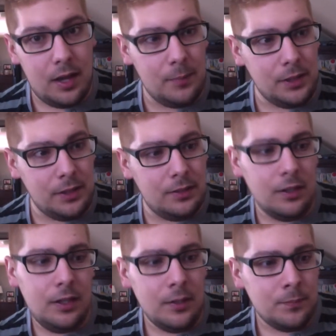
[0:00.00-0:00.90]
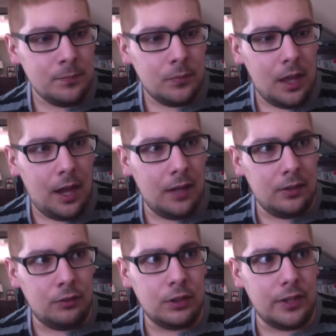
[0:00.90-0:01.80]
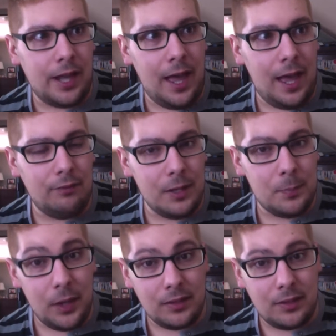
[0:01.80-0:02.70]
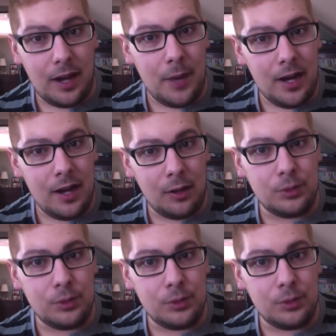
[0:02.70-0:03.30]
I mean, it looked like I had like pink dye in my hair.